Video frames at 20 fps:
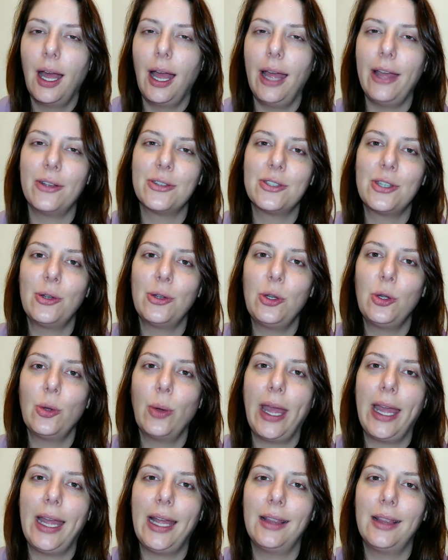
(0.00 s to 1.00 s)
I also
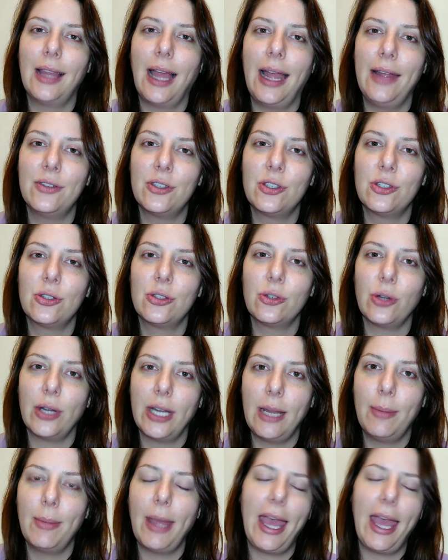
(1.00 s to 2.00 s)
do a live
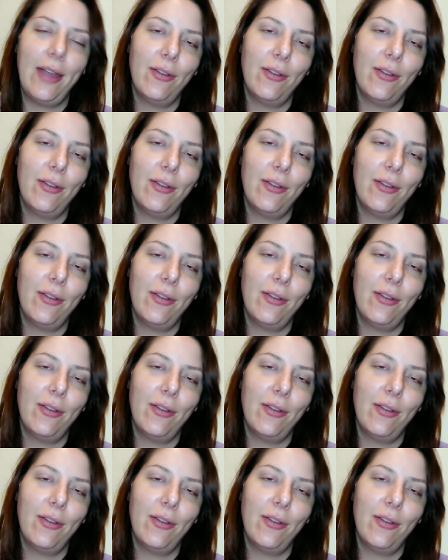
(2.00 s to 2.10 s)
stream